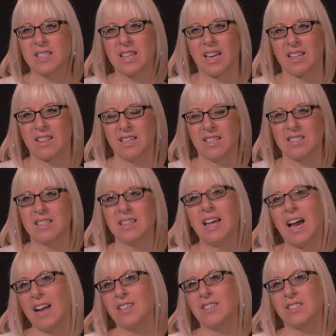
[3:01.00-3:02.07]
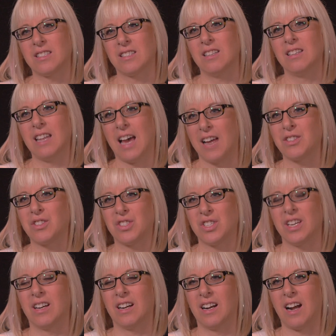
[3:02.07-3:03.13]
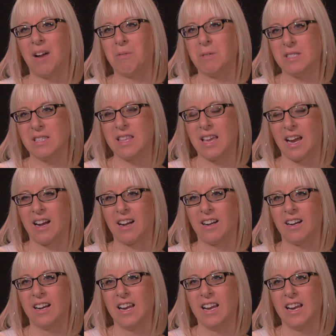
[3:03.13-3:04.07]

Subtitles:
thing, this last year I was there,